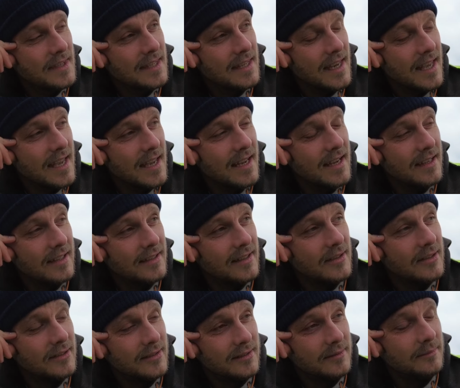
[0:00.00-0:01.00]
So yeah,
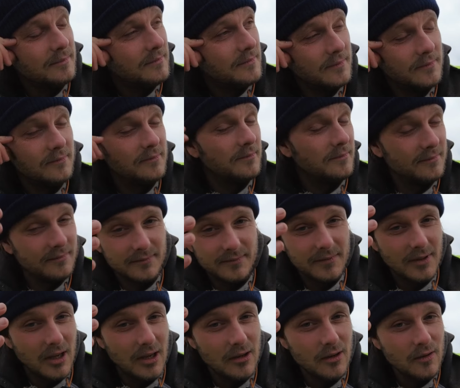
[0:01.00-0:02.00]

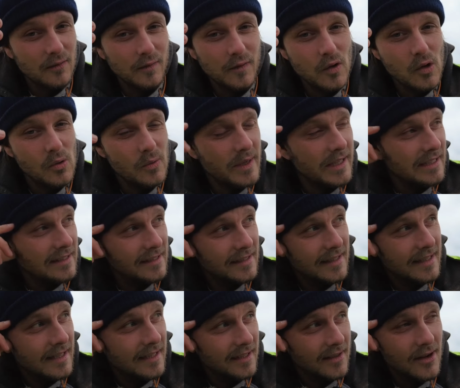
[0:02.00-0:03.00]
I've got 4 weeks
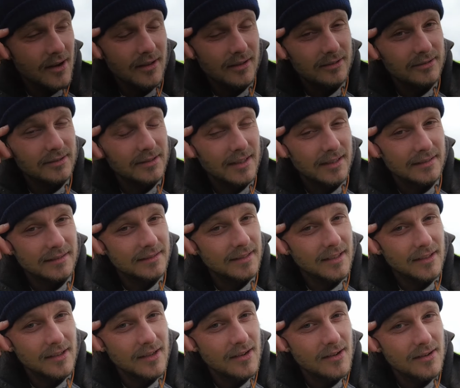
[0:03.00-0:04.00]
to get the cartilage
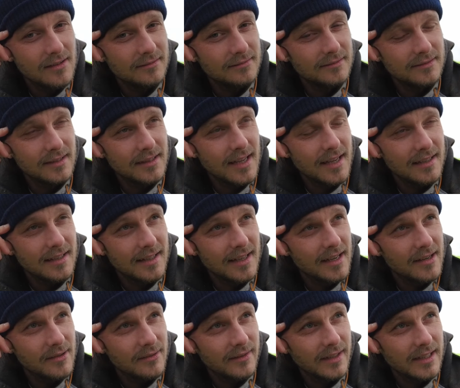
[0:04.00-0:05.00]
done. I can't stay in the
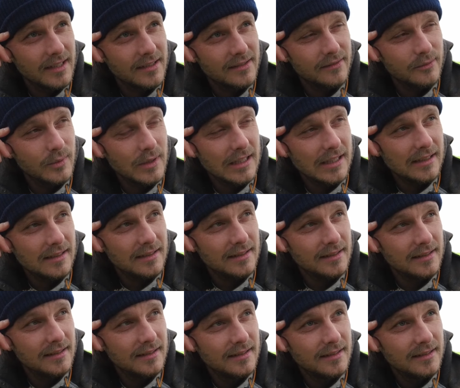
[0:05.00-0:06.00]
caravan over winter.